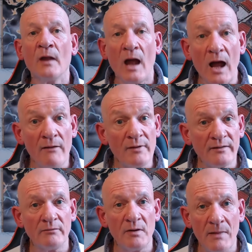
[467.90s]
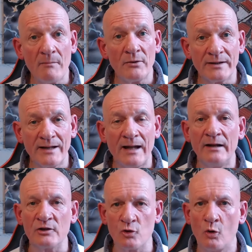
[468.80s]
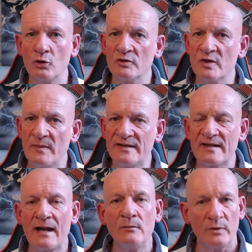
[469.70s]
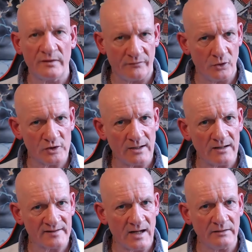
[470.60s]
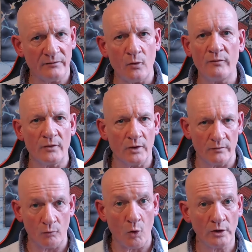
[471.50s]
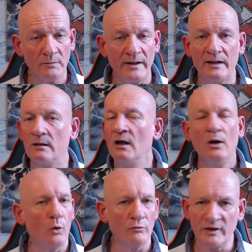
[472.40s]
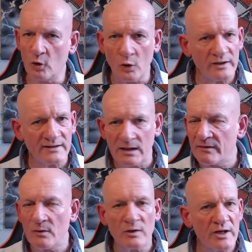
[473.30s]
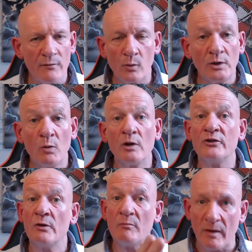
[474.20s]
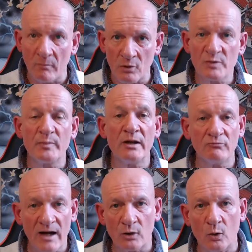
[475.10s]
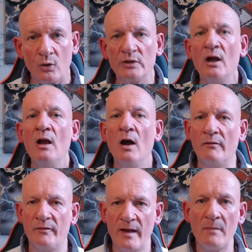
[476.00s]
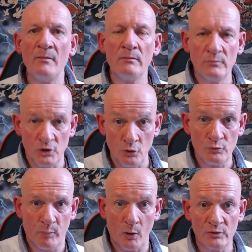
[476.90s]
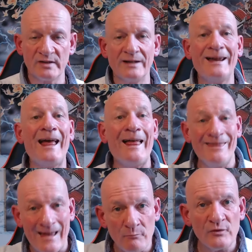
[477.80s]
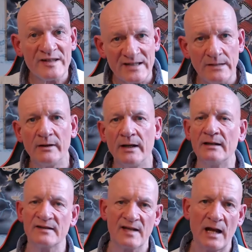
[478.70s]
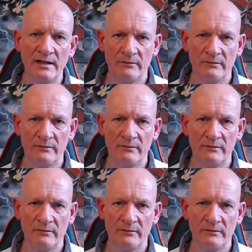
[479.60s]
Everything, remember again, it's all got to be sent with first class signed for the Royal Mail or recorded delivery, whichever one you want to do it, but there must be a record of them, you posting it and them receiving it and signing